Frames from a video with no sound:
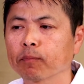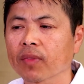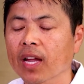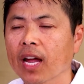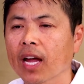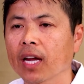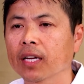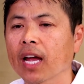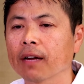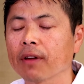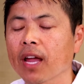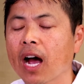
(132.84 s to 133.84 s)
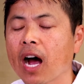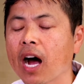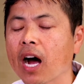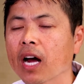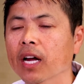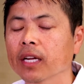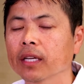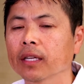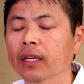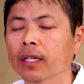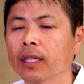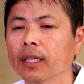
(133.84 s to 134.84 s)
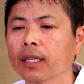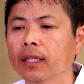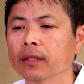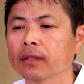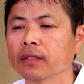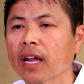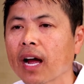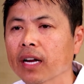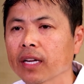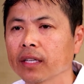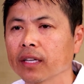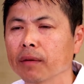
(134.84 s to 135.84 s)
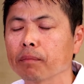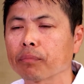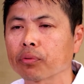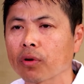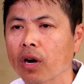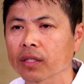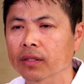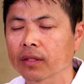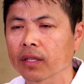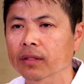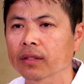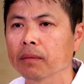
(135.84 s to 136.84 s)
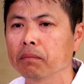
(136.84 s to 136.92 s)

have a high diet in processed